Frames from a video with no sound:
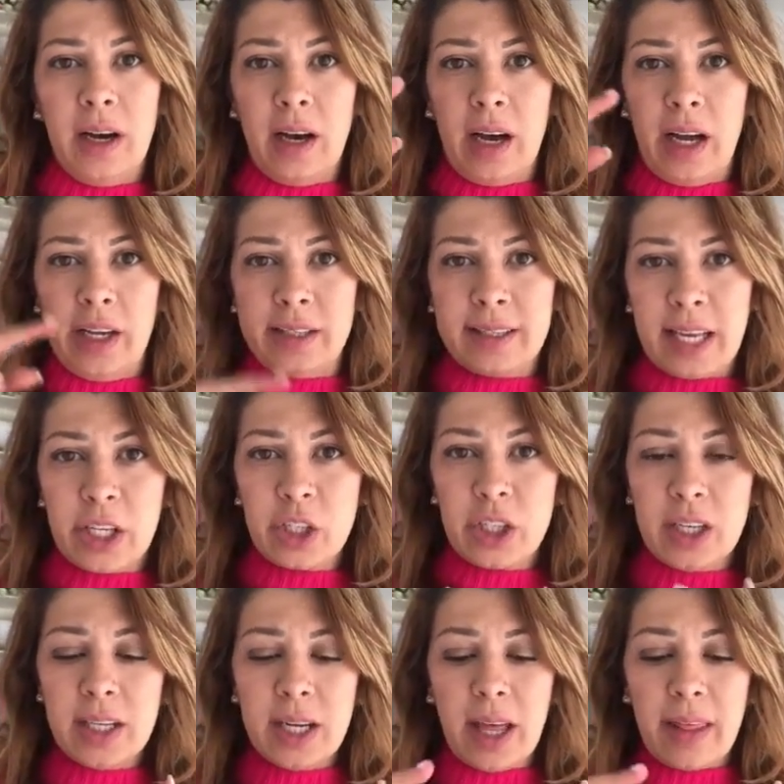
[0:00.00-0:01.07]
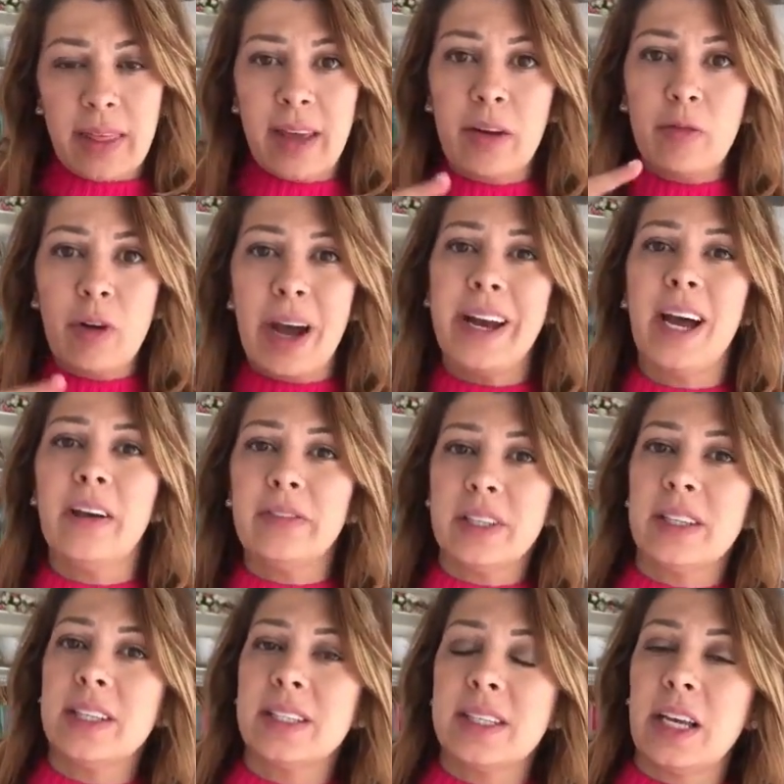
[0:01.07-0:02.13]
a session, then right after
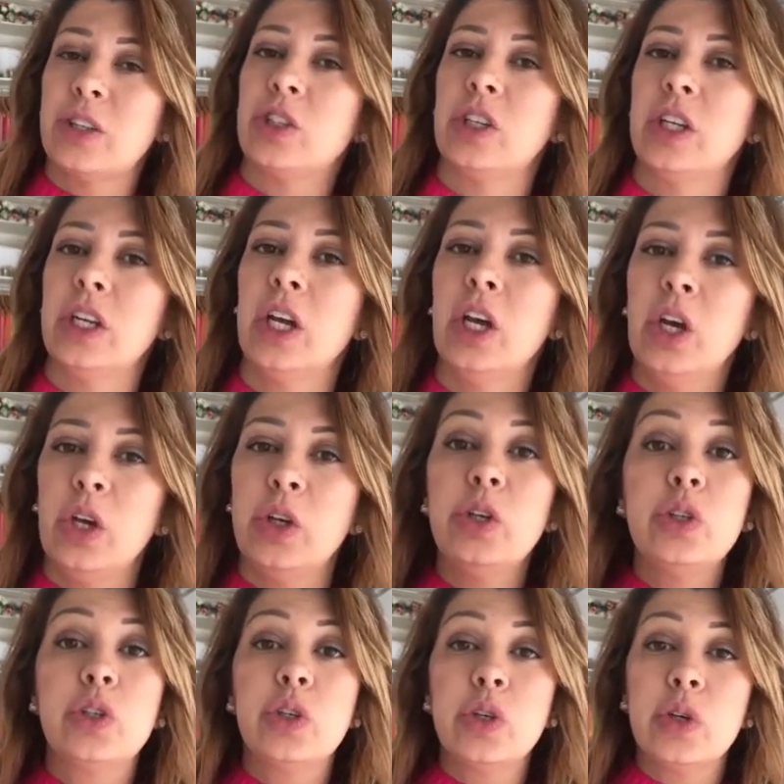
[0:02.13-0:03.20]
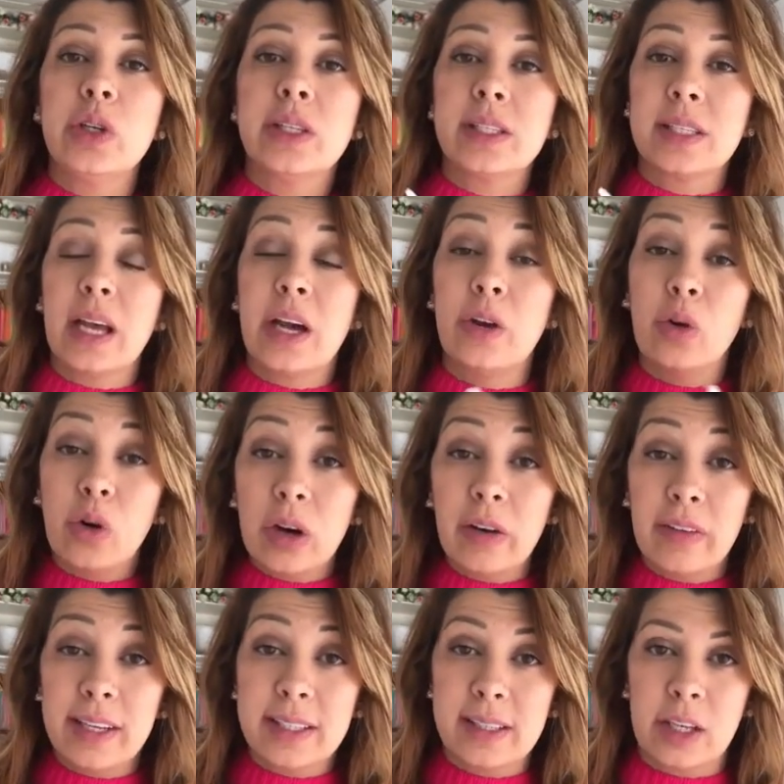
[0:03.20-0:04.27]
the session, you do an
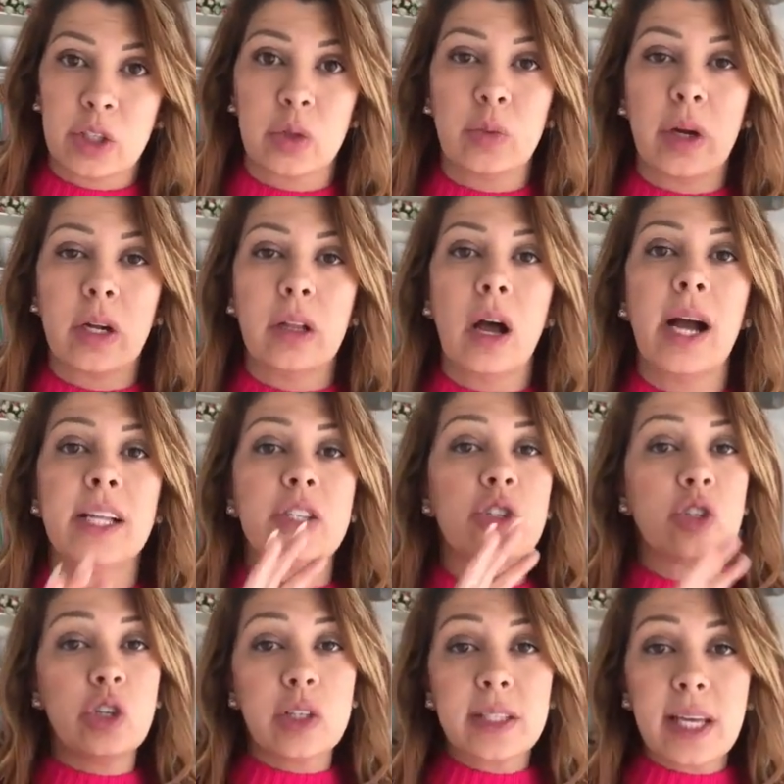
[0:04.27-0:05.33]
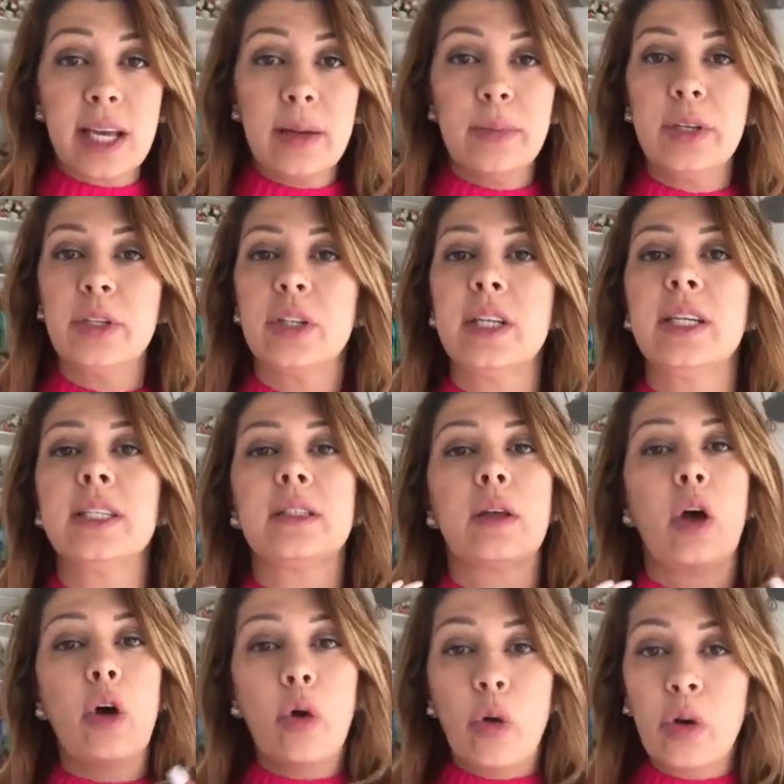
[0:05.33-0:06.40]
ordering session where clients choose their images,
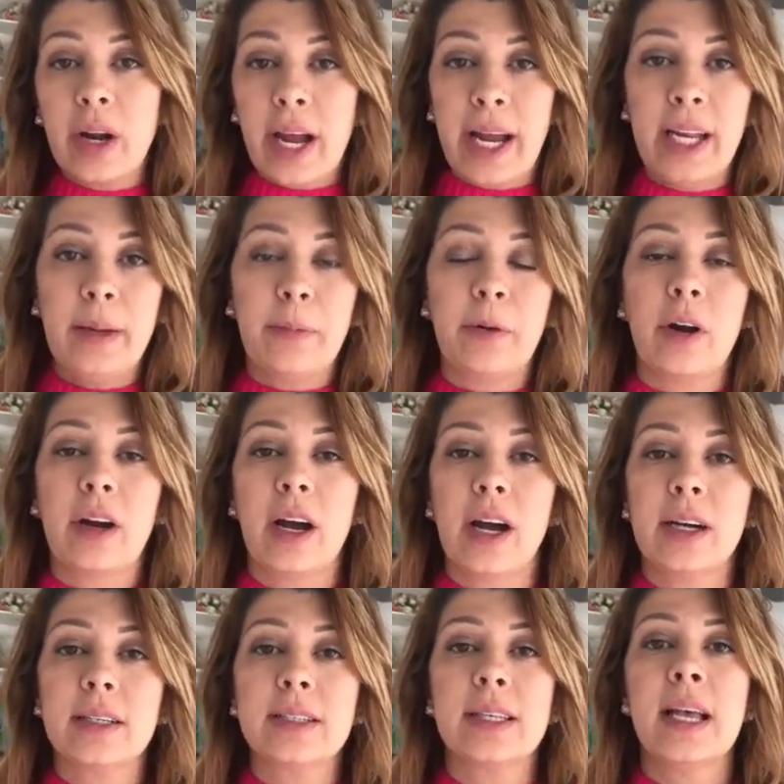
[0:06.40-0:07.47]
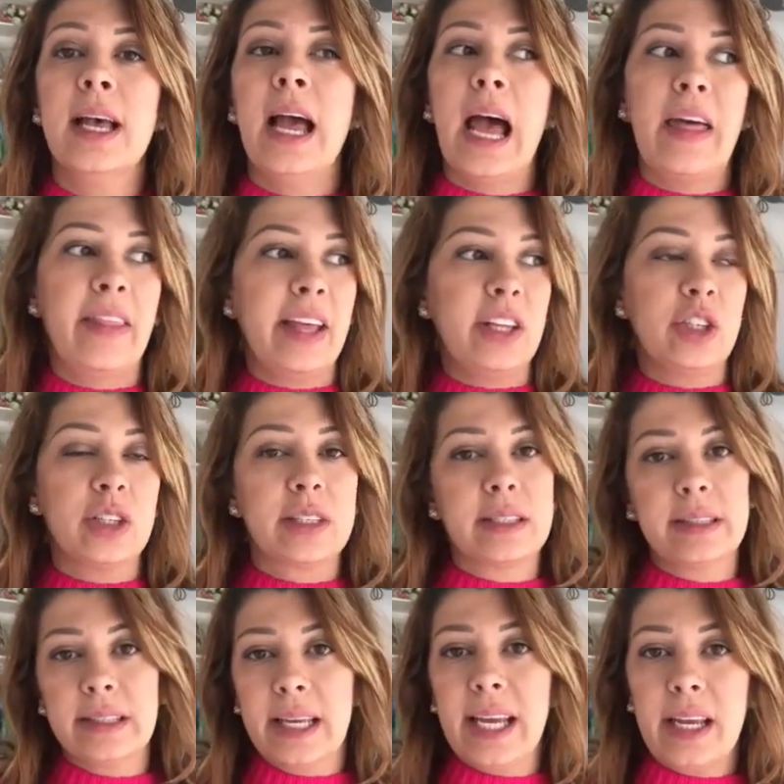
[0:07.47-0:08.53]
order any products, and then
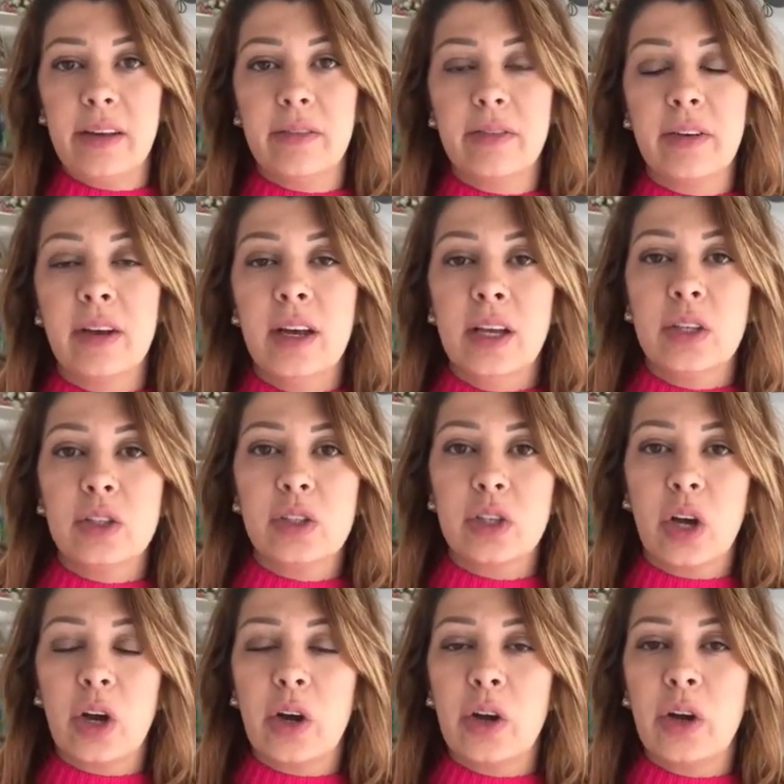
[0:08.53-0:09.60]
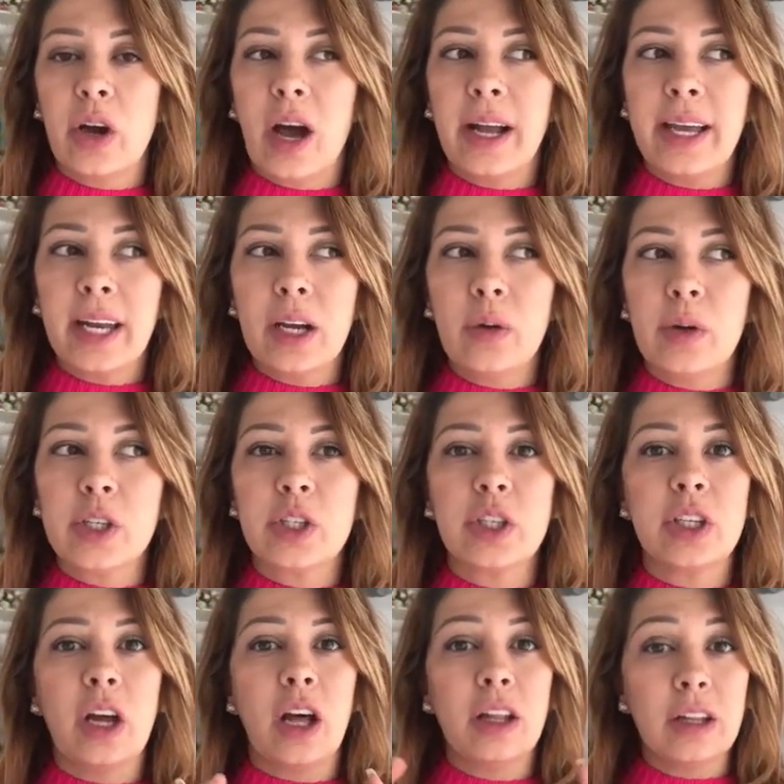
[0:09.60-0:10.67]
just leave. So I get a
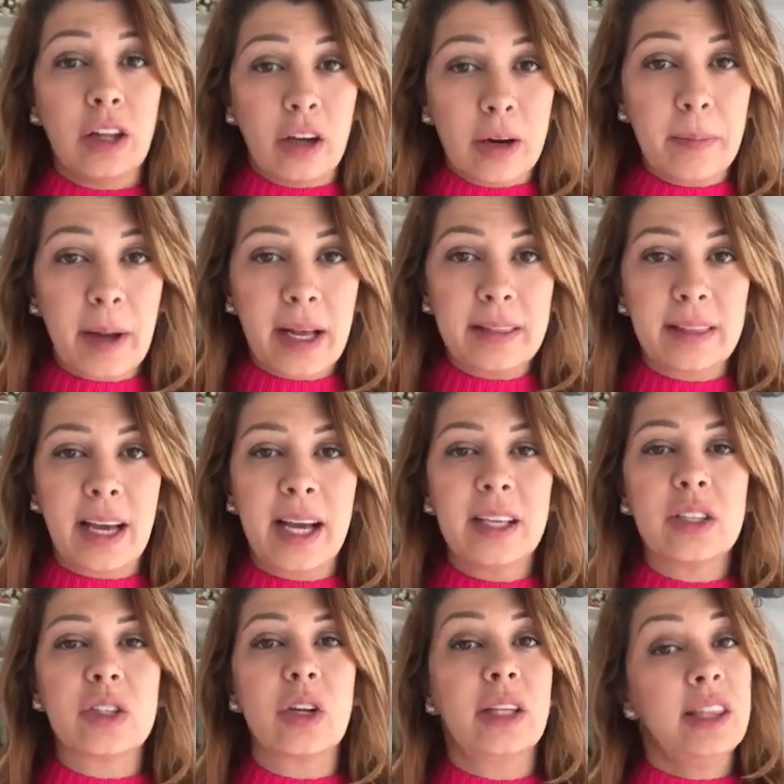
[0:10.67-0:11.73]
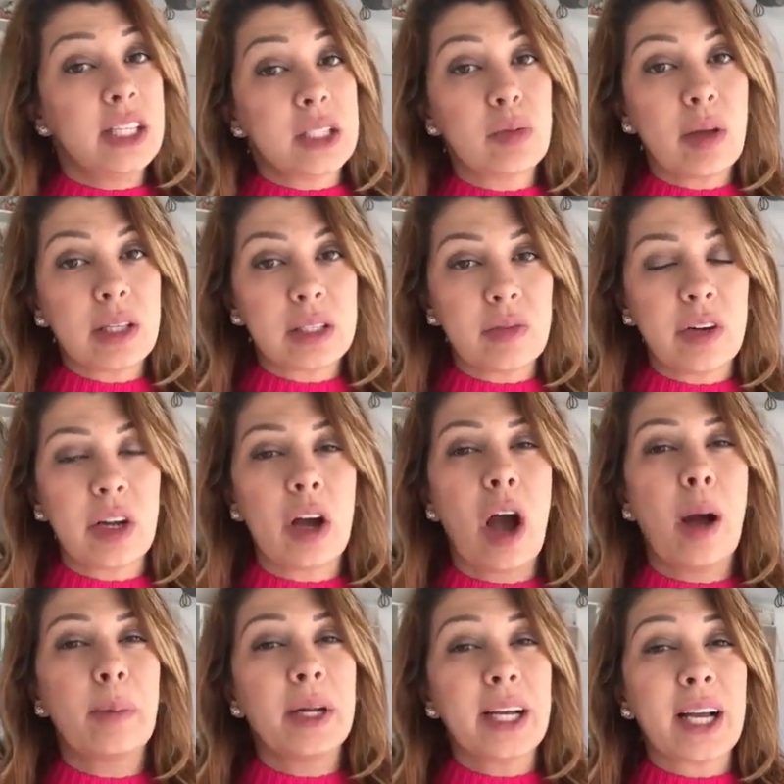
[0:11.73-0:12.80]
question a lot about that. So in this week's video,
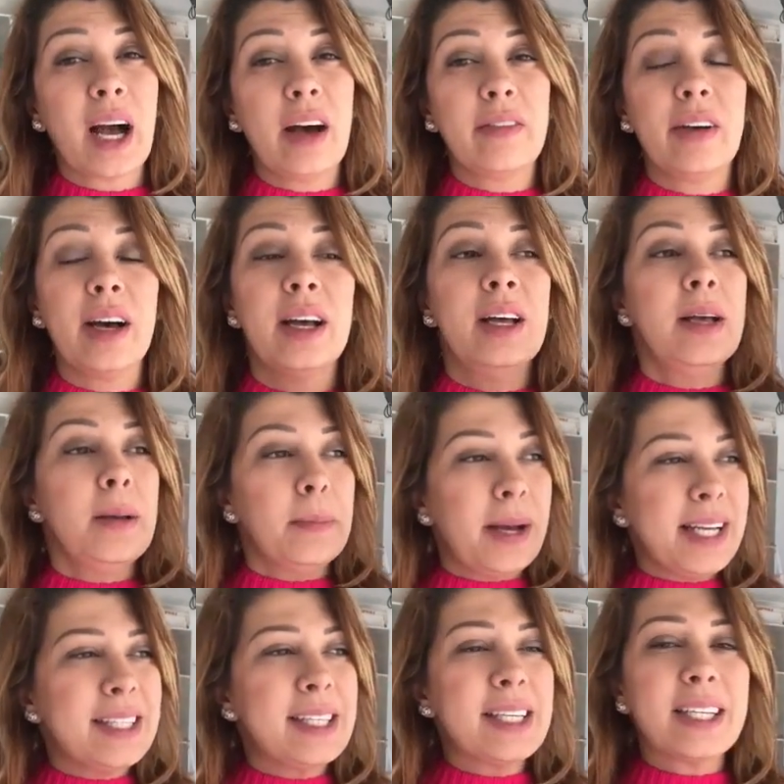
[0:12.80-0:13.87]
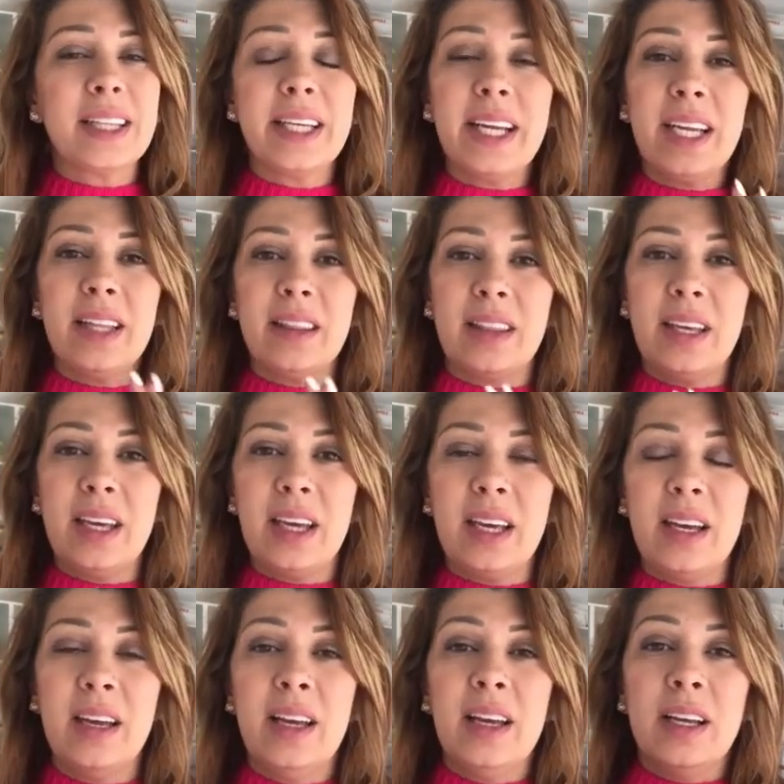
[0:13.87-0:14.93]
I'm gonna cover basically
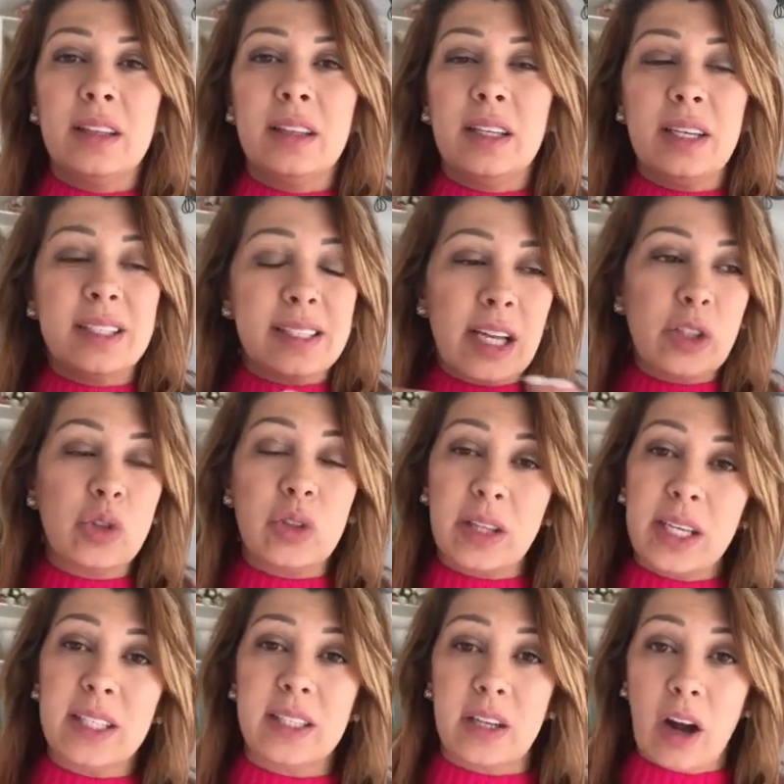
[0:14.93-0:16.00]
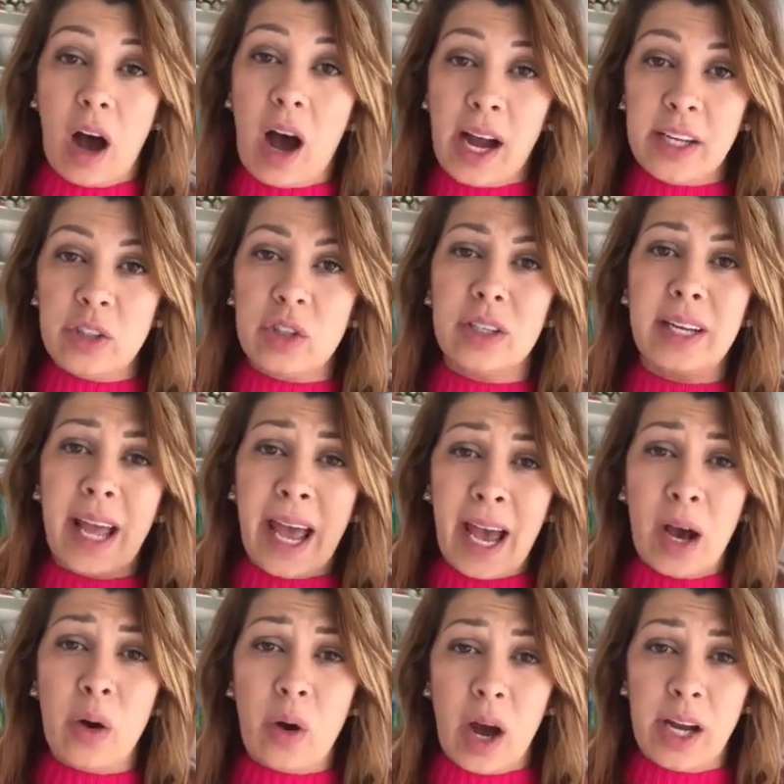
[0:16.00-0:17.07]
the essential things that I do and
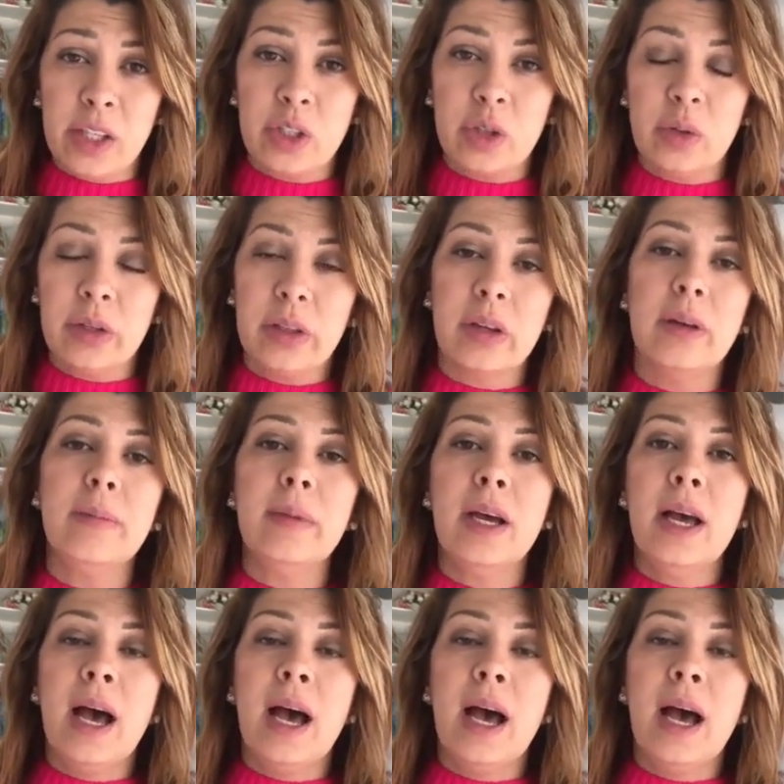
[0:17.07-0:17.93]
how I do them.